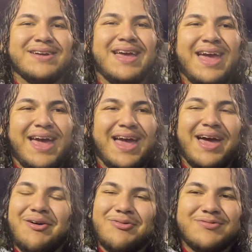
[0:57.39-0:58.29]
Yeah.
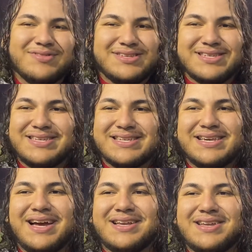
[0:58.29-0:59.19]
And we're just
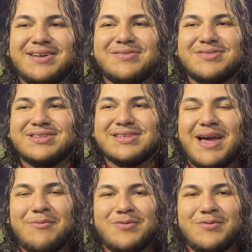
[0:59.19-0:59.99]
excited, you know. So I know